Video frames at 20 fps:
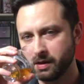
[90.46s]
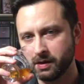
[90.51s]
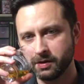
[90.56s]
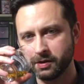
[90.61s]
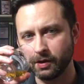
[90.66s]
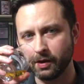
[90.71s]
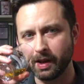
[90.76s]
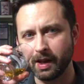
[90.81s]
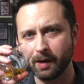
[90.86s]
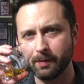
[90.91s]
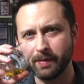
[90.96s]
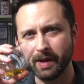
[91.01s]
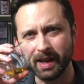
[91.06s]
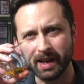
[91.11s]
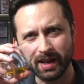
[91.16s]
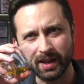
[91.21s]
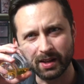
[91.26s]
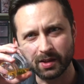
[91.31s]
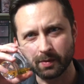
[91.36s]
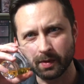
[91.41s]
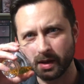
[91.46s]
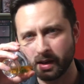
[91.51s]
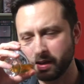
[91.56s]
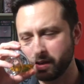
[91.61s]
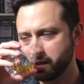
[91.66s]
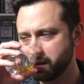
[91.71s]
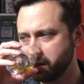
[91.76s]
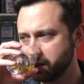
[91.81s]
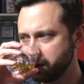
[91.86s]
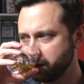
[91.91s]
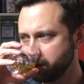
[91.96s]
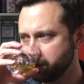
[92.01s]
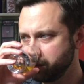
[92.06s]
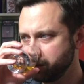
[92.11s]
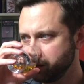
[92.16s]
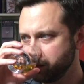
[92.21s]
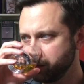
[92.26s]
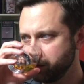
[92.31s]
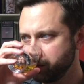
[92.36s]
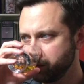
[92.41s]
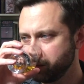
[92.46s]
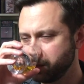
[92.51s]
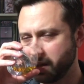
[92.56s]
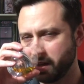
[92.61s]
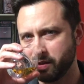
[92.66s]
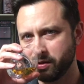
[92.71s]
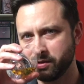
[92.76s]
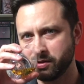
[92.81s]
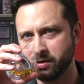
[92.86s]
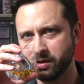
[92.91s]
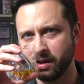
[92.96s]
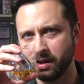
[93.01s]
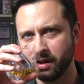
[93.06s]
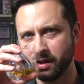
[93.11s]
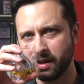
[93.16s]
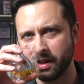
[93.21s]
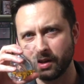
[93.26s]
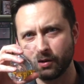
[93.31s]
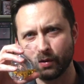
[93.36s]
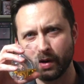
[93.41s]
So a lot of baking spice, like